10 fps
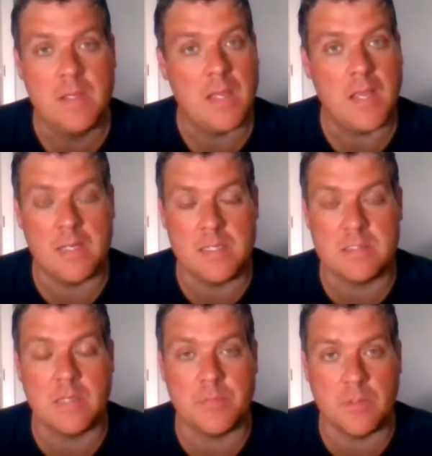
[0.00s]
And he's
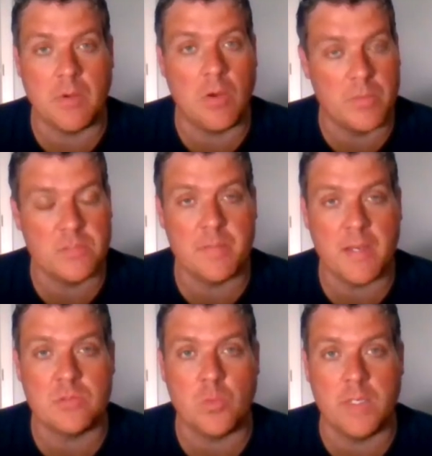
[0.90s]
up to almost
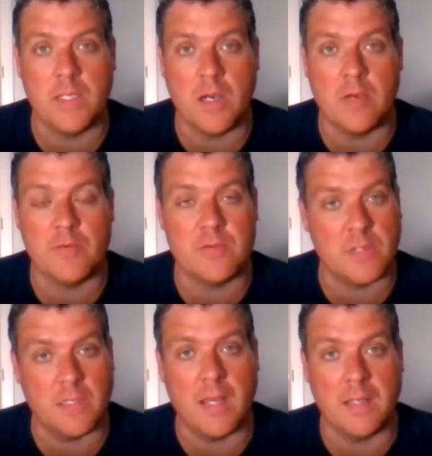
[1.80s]
about twenty offers, and a
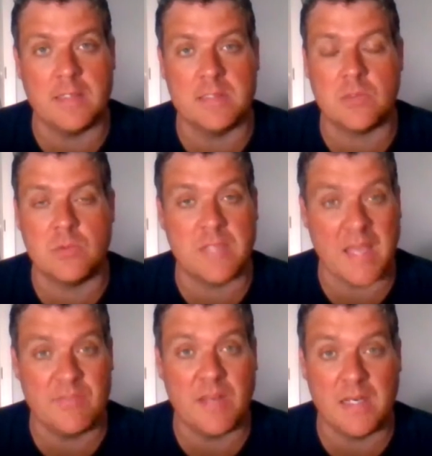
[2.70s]
lot of these schools
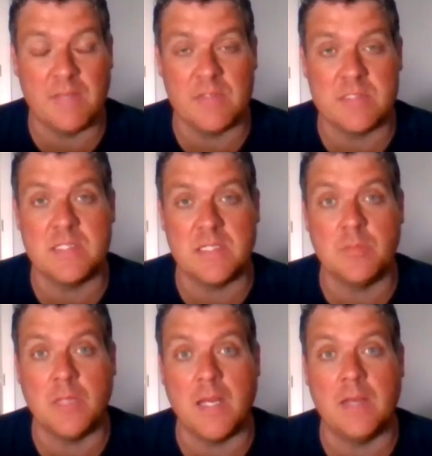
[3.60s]
have not even seen him live.